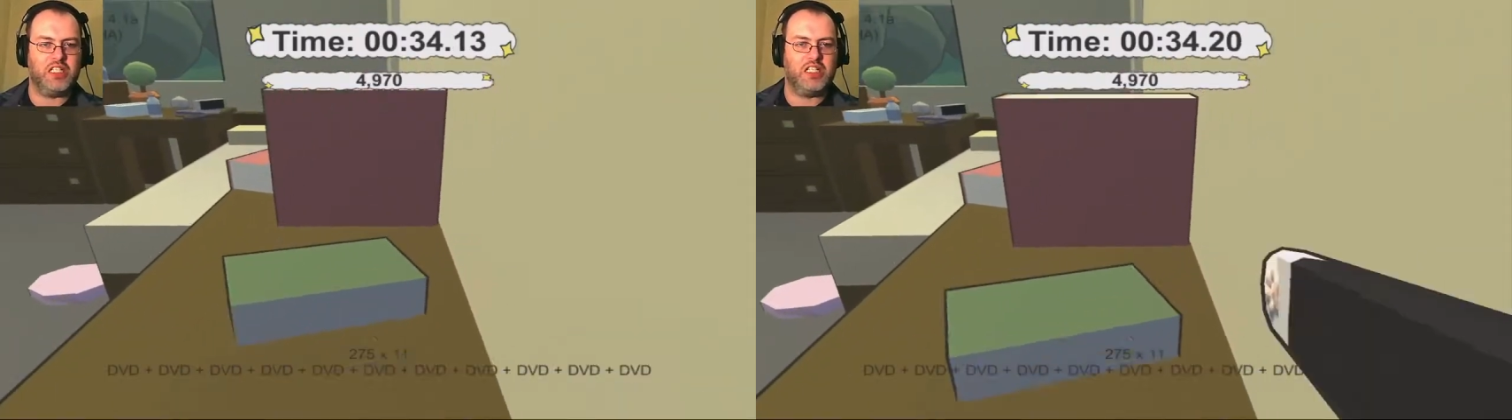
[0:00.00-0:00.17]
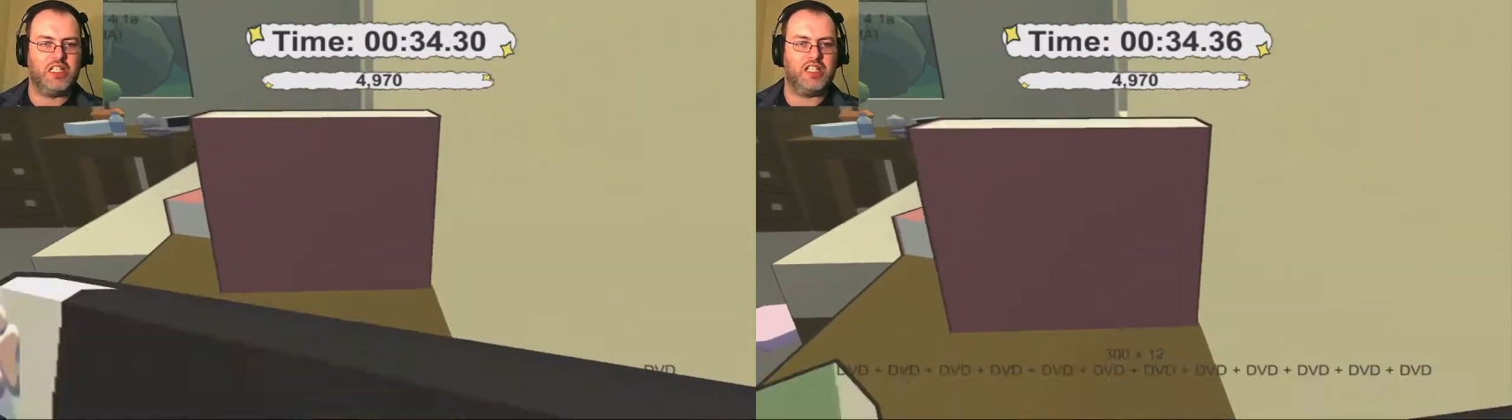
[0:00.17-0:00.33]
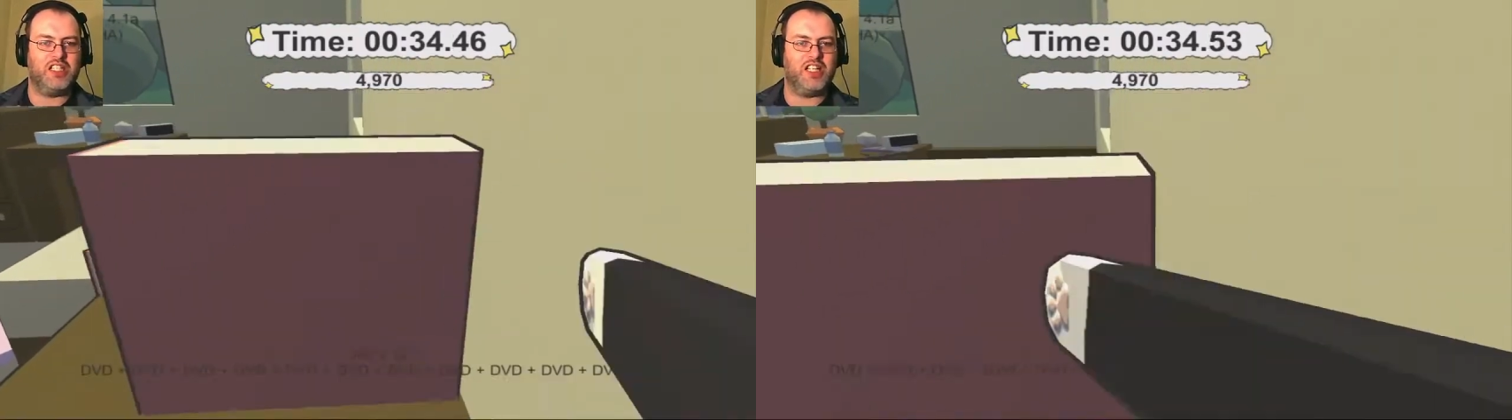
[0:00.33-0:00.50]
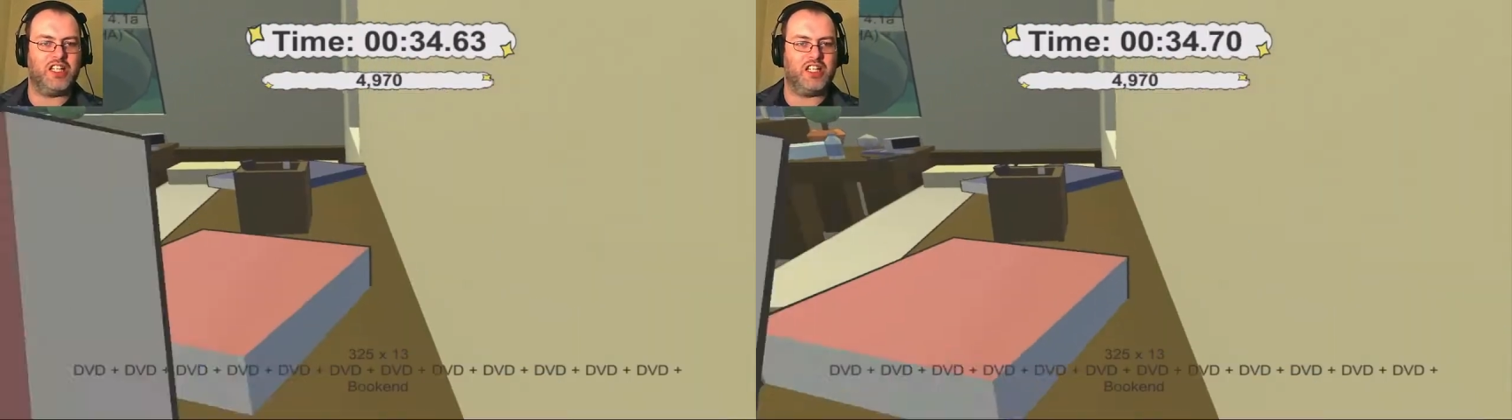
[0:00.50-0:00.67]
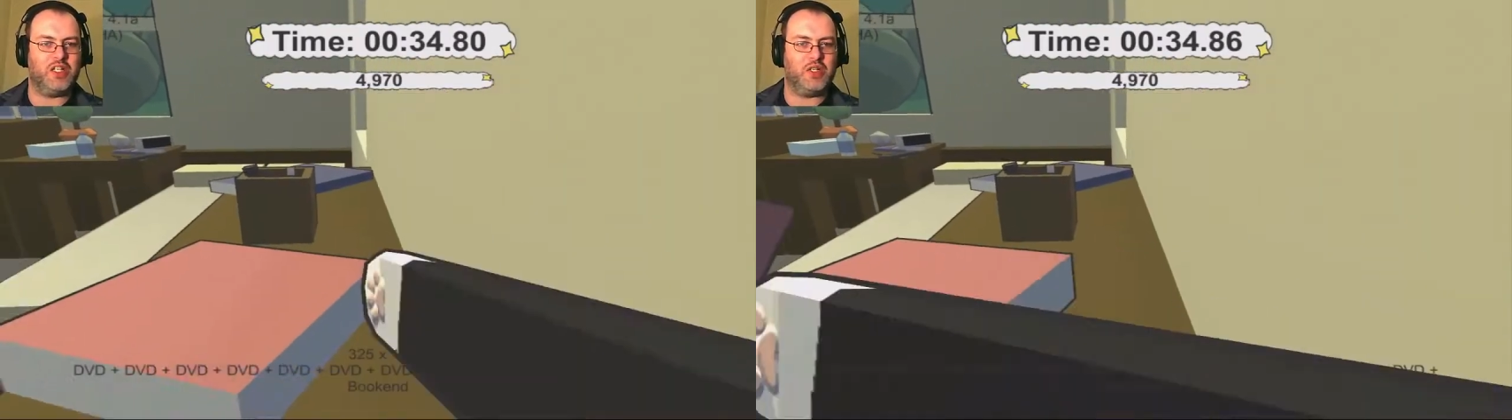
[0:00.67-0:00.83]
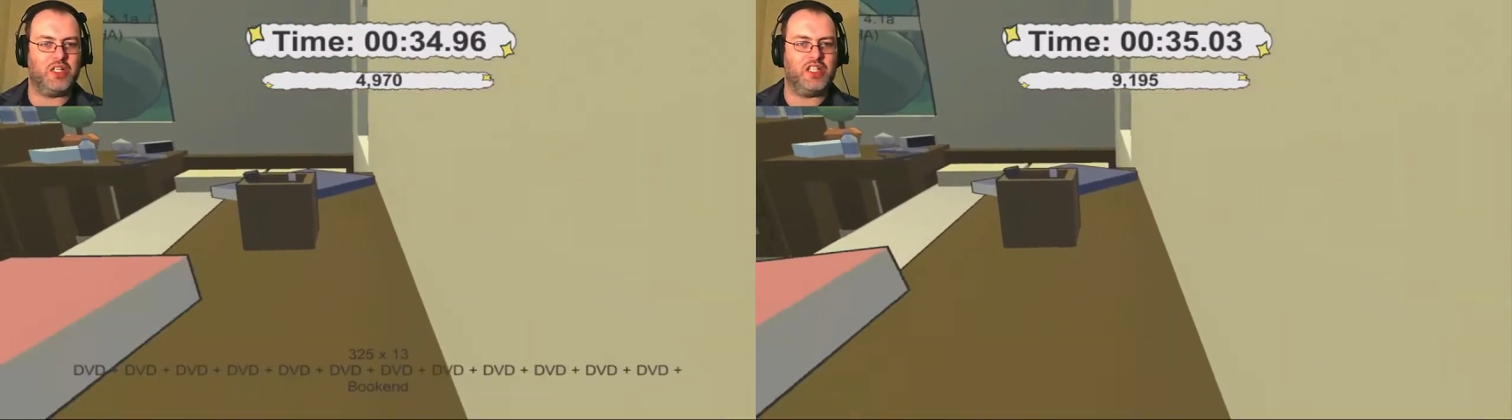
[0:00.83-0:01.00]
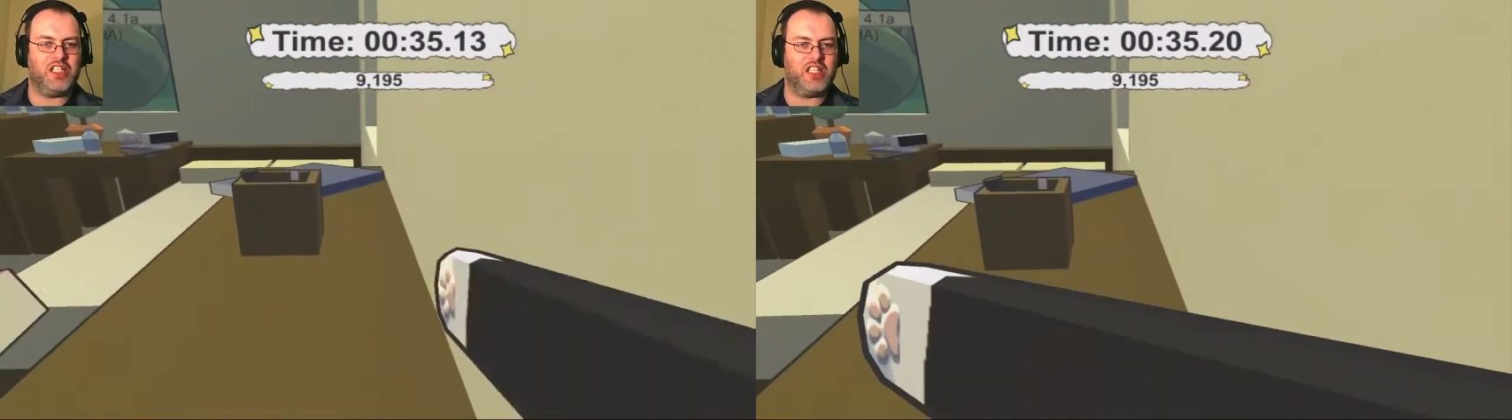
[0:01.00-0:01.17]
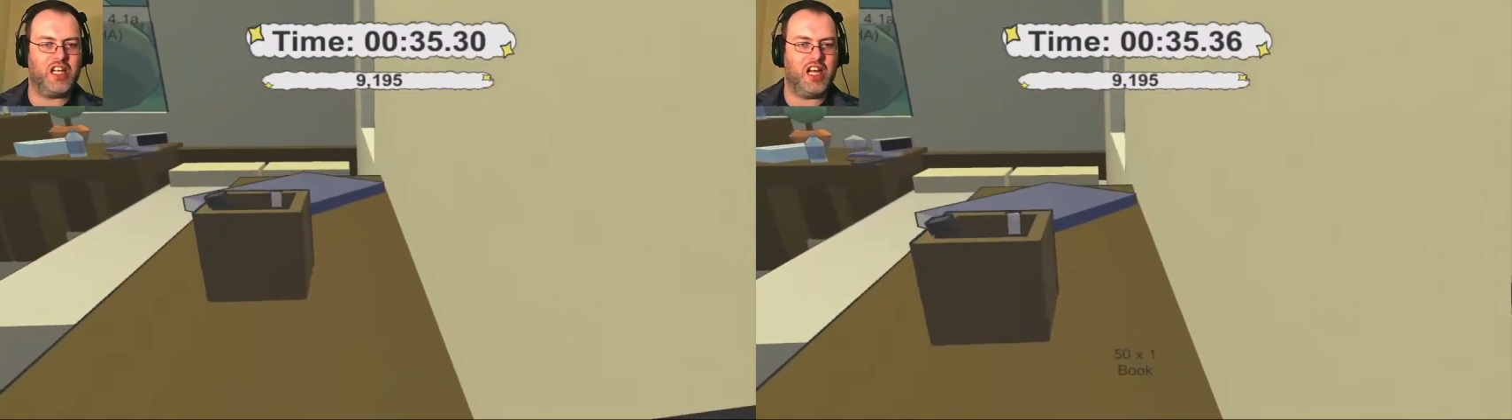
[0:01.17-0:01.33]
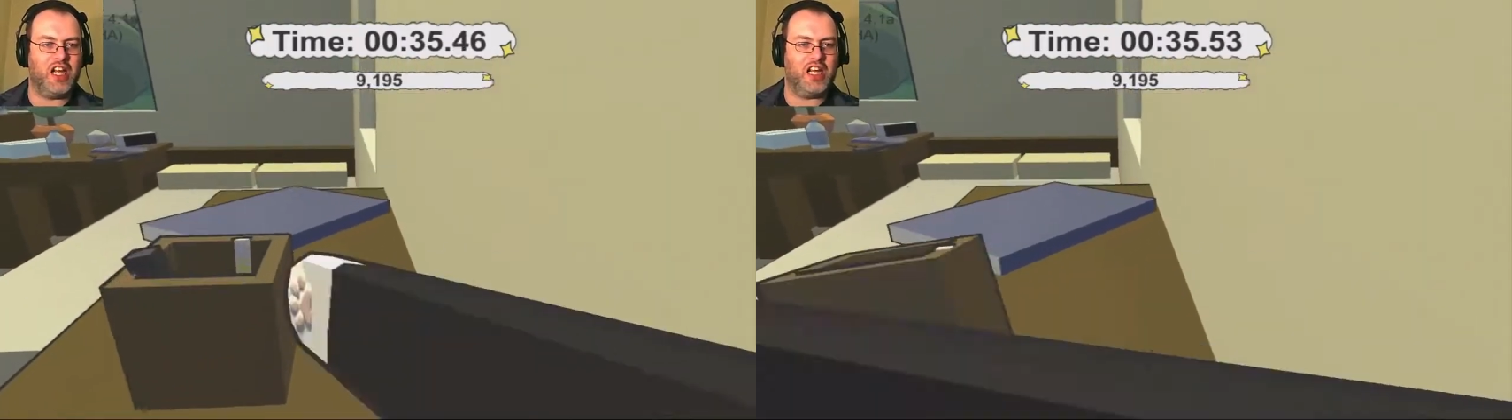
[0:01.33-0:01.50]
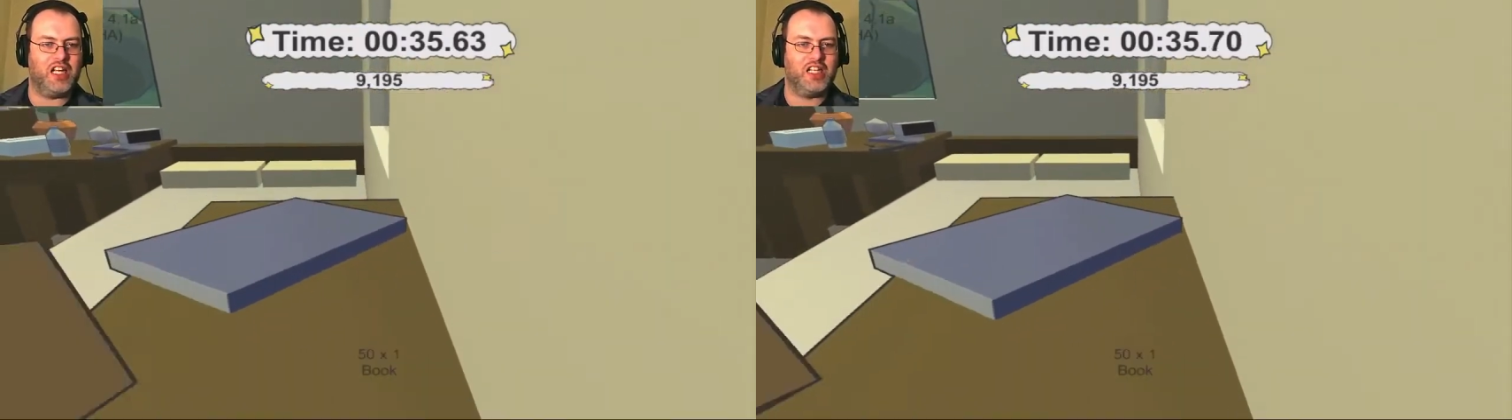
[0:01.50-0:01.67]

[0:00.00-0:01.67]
There's nothing you can say.